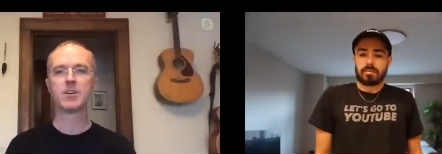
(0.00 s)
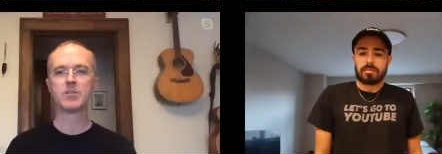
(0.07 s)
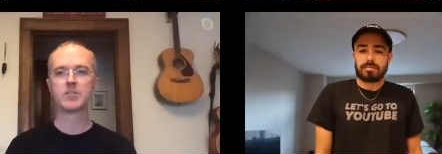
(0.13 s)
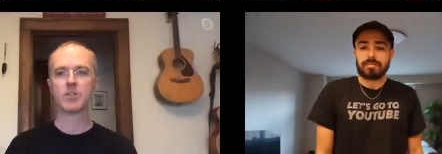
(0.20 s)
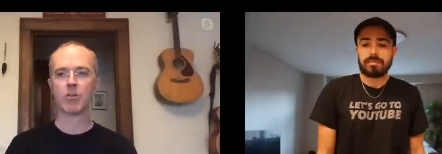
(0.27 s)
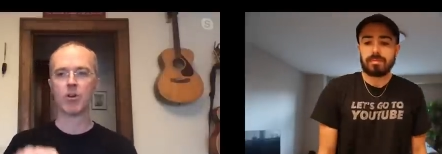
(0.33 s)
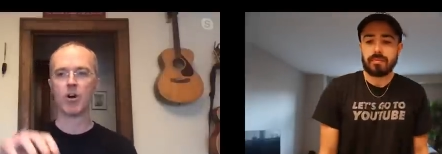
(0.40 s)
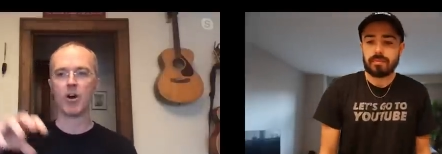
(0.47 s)
Speaker 1: but
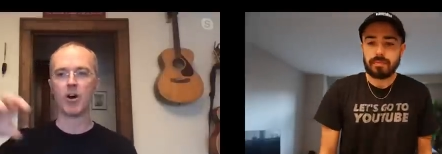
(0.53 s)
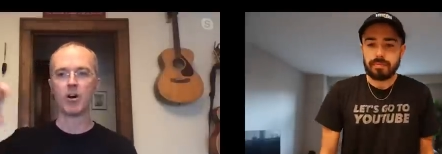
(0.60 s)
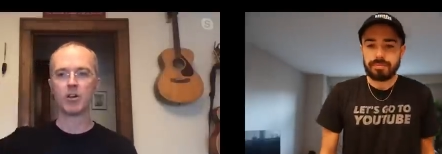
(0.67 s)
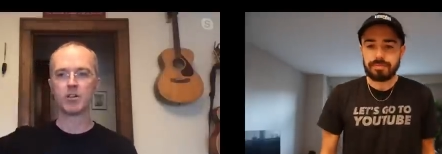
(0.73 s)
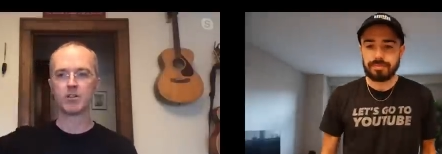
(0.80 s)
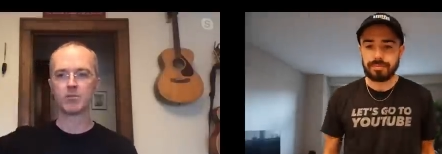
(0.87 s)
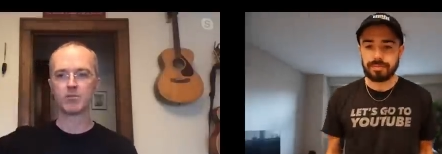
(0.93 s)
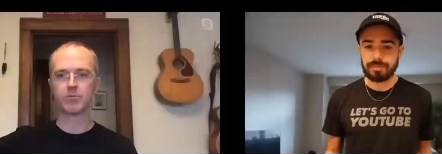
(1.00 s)
those are
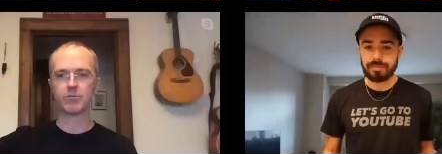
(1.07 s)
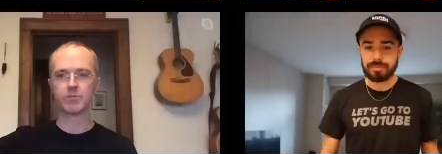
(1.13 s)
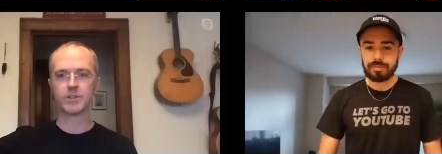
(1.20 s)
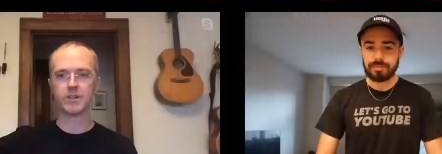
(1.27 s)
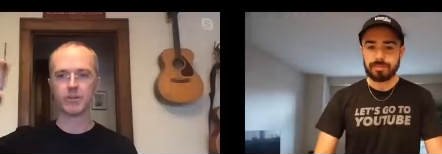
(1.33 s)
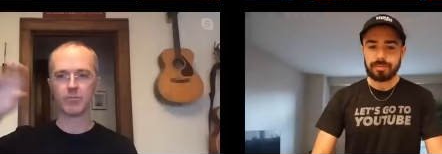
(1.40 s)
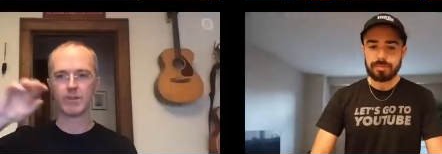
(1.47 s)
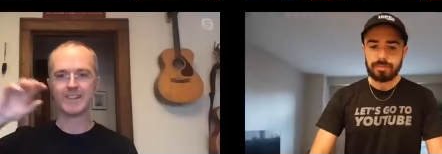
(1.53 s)
all
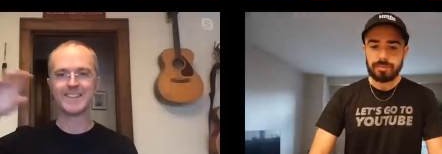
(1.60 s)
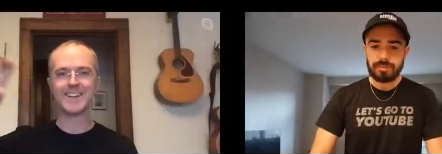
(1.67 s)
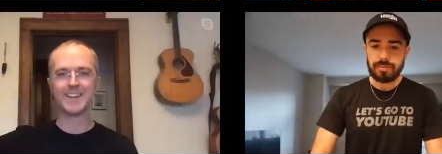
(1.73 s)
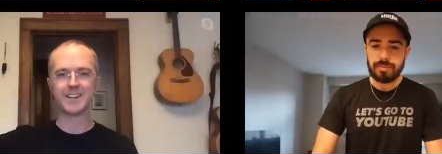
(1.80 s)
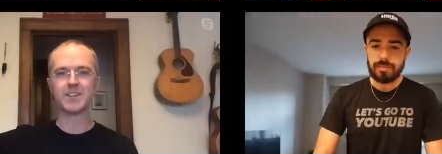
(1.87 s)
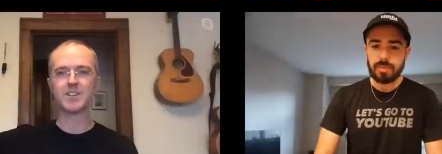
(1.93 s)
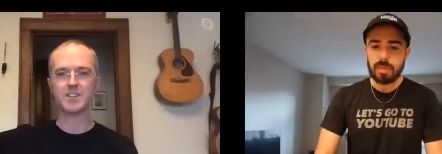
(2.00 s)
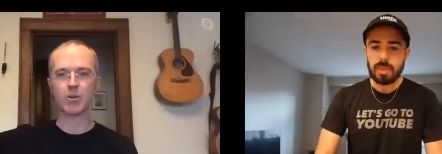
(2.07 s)
you know at
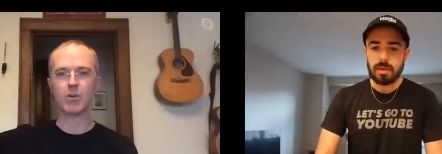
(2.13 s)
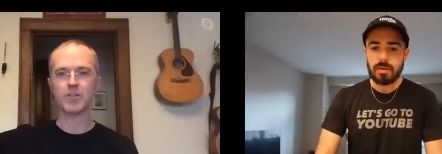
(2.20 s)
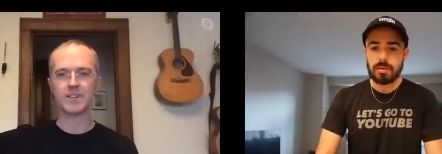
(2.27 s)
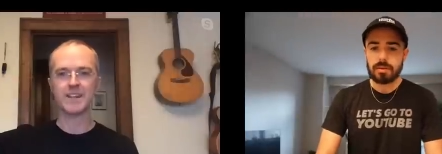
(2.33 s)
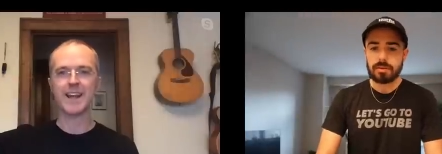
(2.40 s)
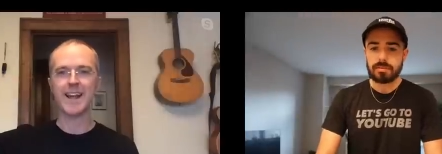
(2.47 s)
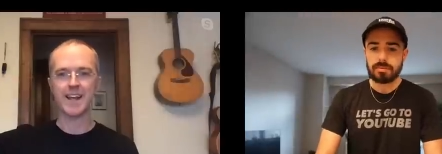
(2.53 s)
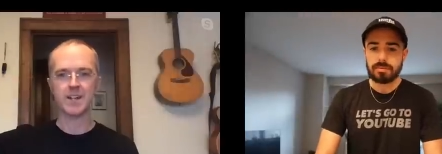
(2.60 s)
the at, sort
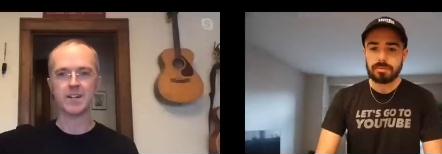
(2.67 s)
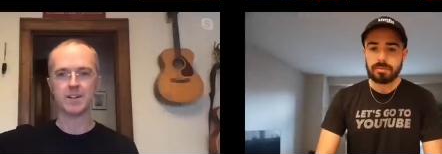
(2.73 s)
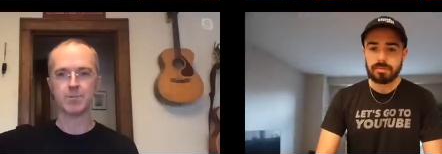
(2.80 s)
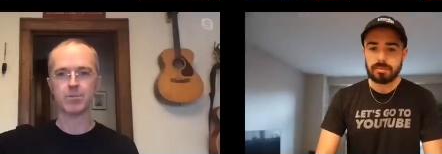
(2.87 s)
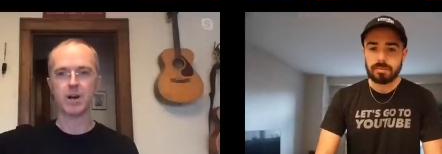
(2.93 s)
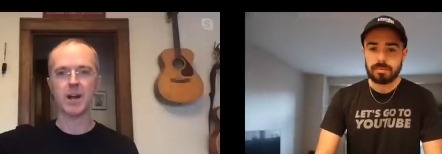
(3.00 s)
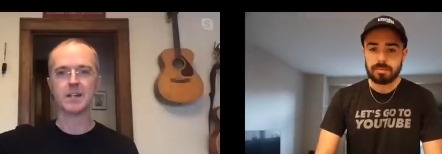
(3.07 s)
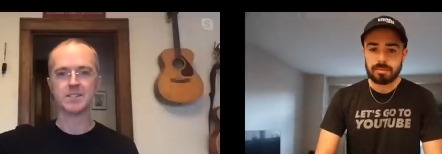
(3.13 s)
of at the end of
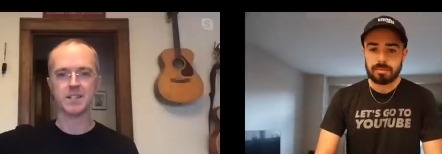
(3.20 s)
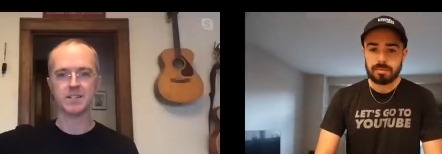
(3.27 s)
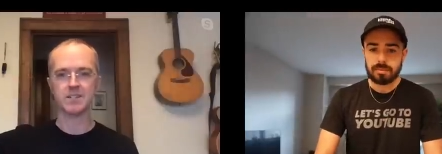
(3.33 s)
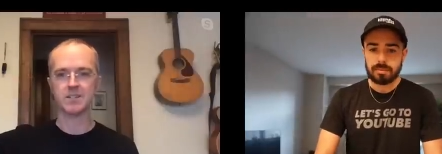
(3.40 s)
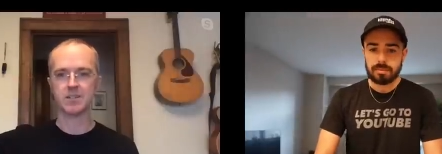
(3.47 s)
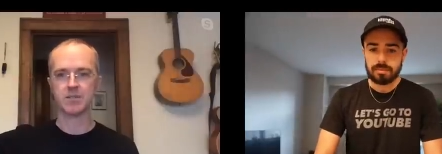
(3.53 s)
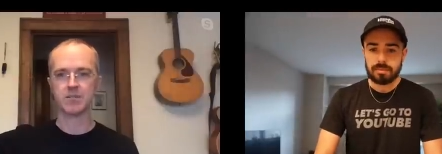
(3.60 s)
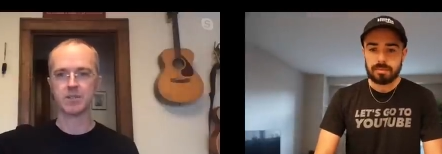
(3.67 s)
the
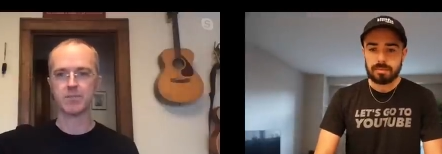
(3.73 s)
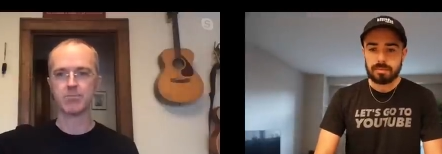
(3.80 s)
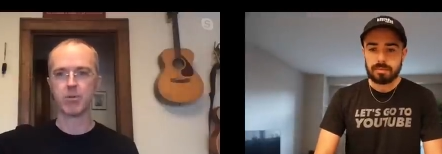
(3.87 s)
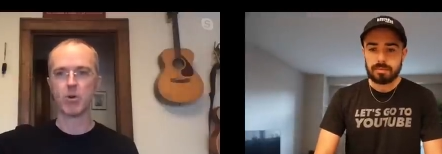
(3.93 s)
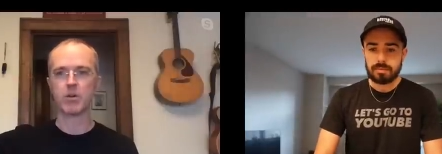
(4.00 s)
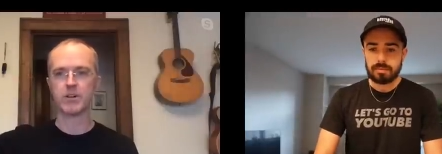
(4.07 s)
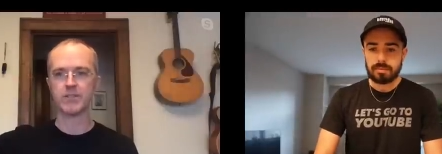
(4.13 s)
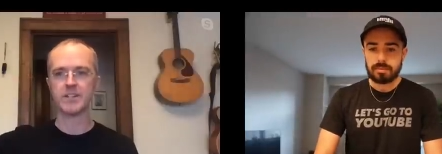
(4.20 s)
process the, the
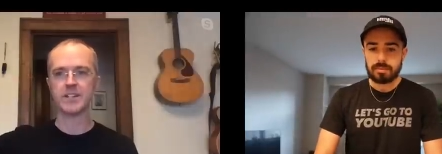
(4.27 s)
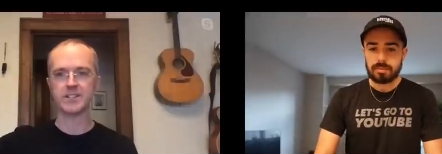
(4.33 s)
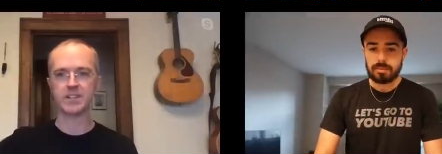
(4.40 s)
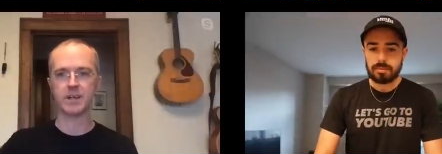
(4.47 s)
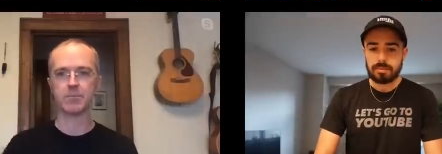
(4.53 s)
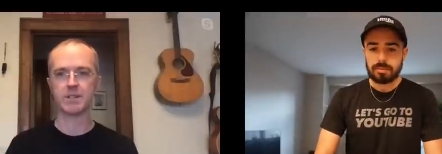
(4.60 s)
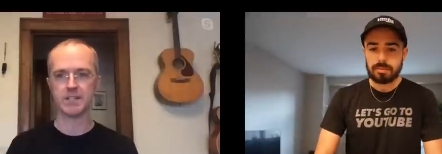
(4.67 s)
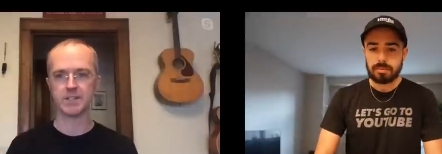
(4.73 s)
bulk of the
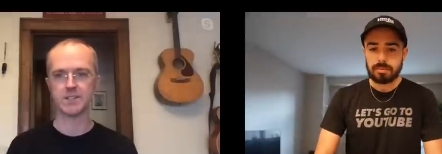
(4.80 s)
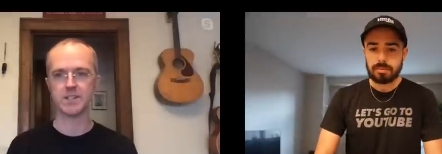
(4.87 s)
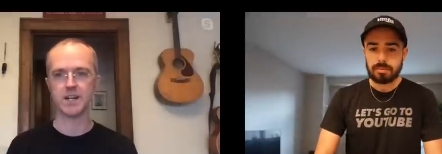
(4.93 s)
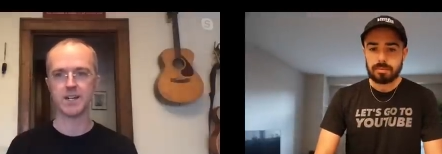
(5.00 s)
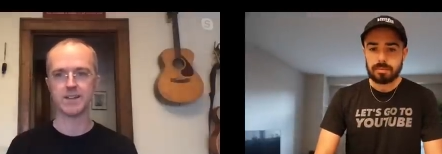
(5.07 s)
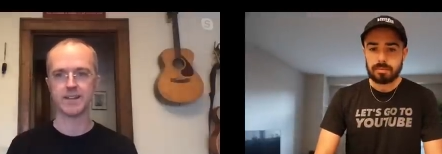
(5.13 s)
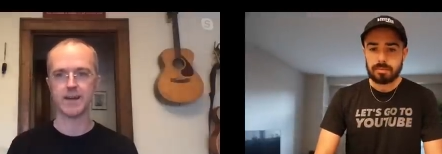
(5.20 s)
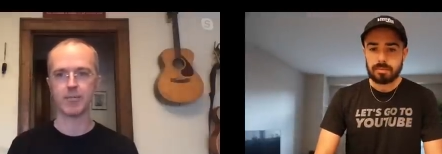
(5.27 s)
assembly is
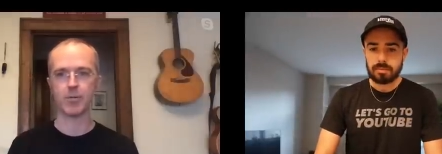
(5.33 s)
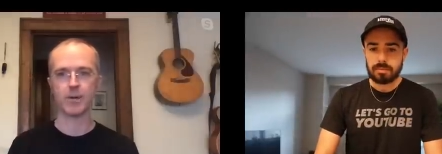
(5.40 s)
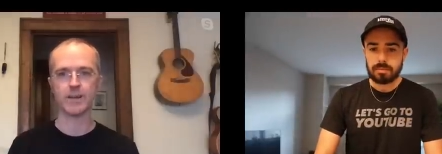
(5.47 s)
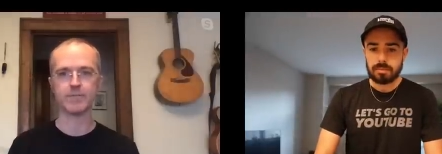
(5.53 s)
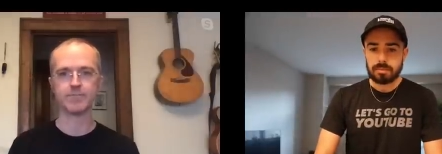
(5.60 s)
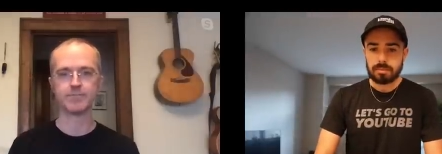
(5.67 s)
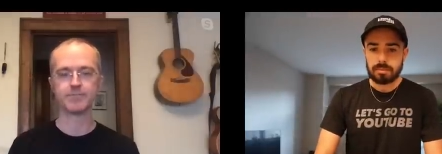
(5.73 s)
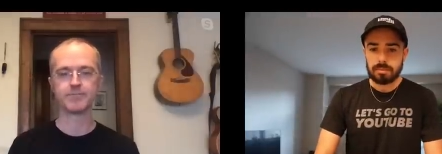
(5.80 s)
done at that
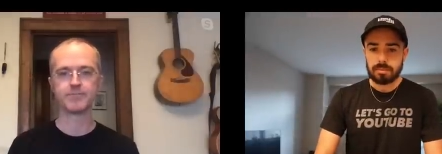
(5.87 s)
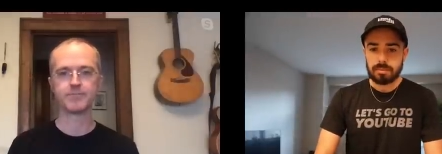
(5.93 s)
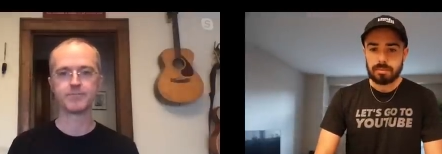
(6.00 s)
point